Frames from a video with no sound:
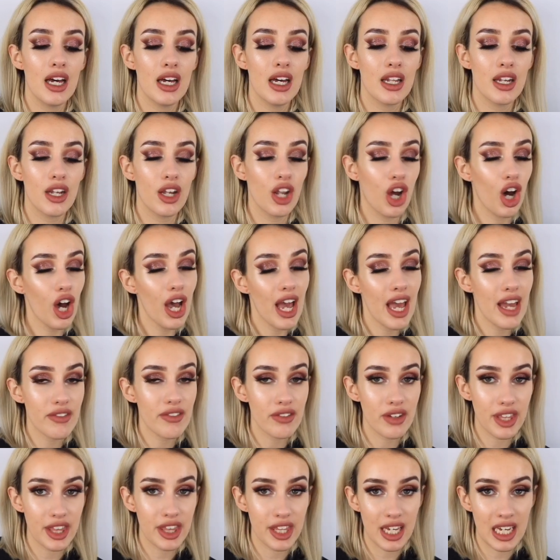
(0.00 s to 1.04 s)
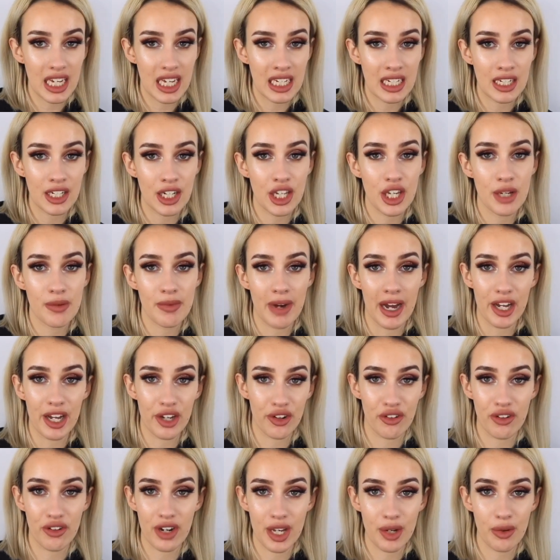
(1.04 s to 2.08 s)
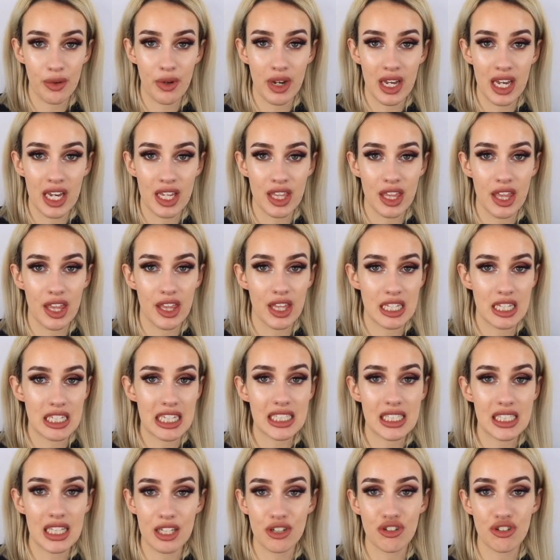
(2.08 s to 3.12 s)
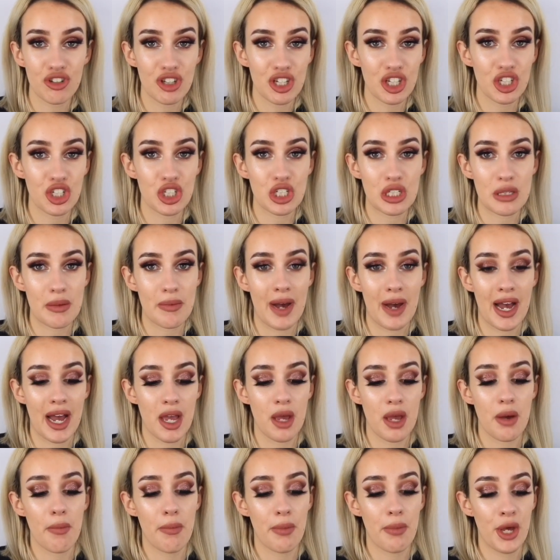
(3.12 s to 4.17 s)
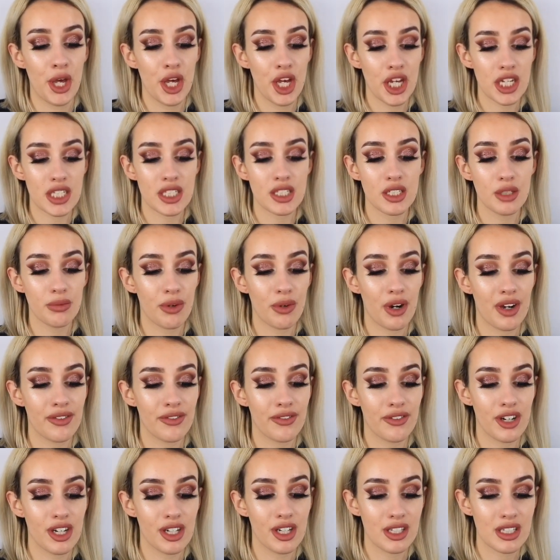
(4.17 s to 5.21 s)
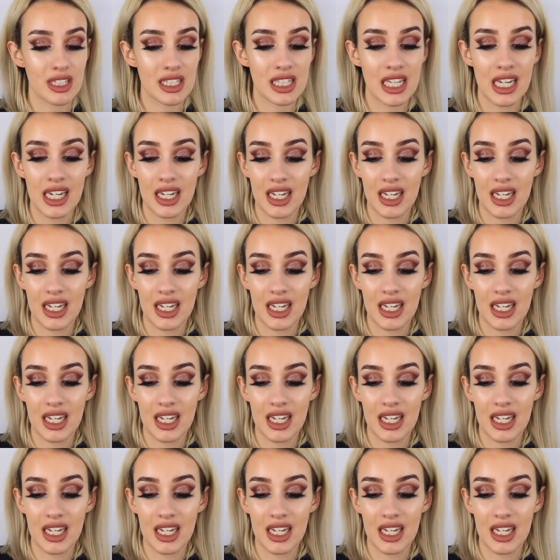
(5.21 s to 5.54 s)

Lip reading: Not everything you might agree with. This is literally just my personal preference.